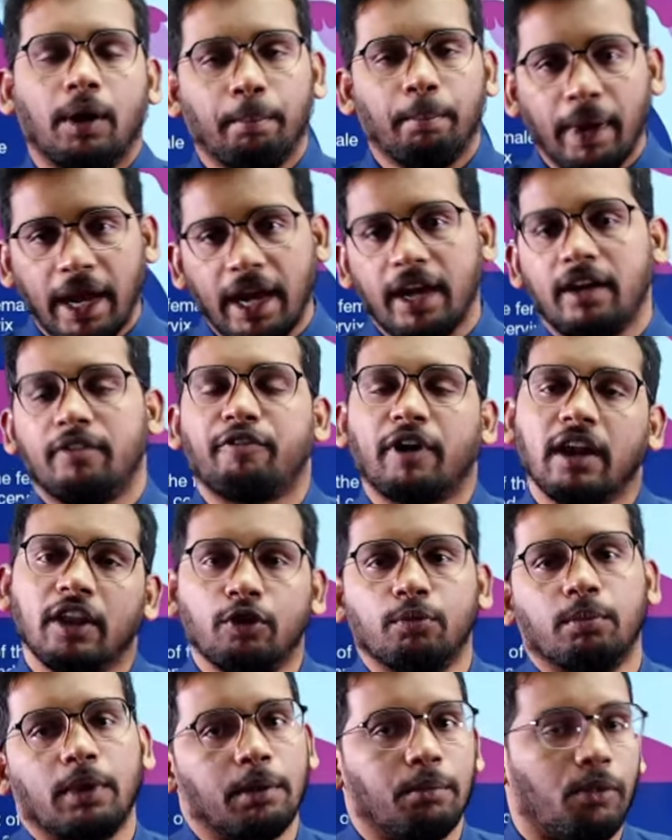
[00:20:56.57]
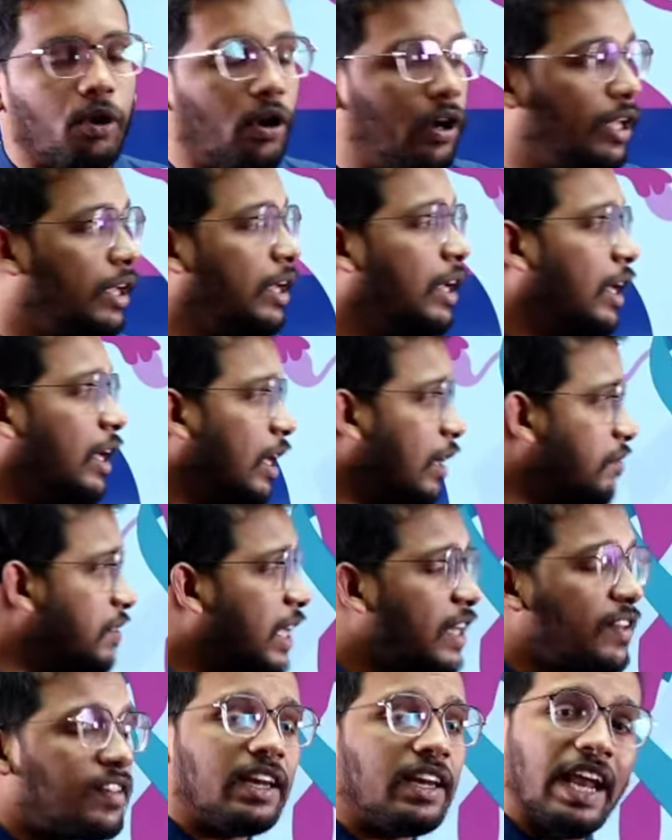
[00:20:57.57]
made for human body. If
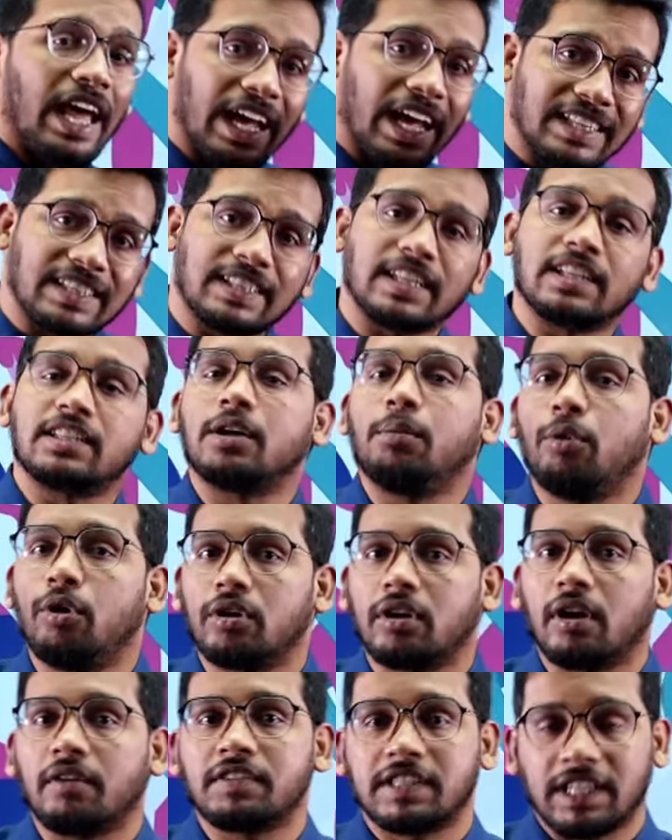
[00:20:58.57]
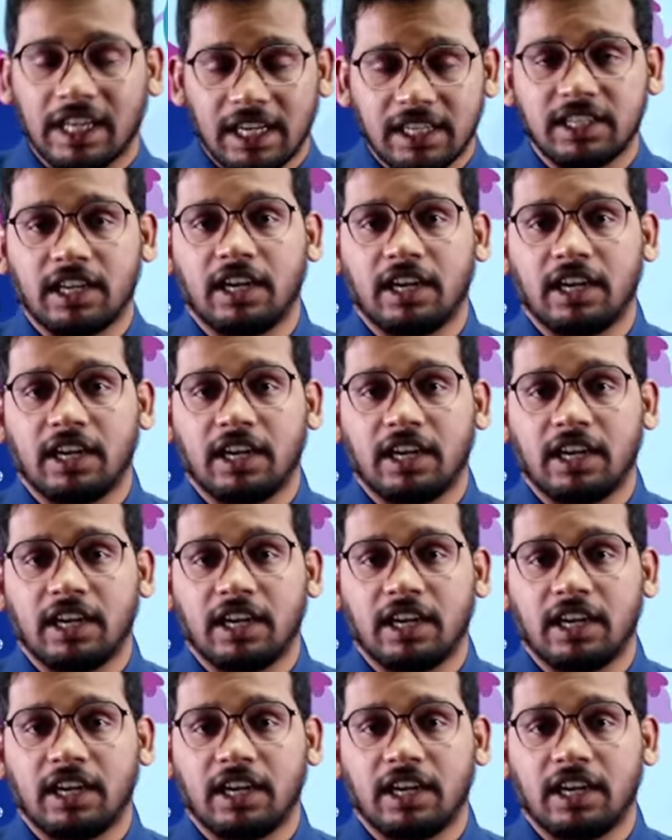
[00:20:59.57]
there is an excess amount of cell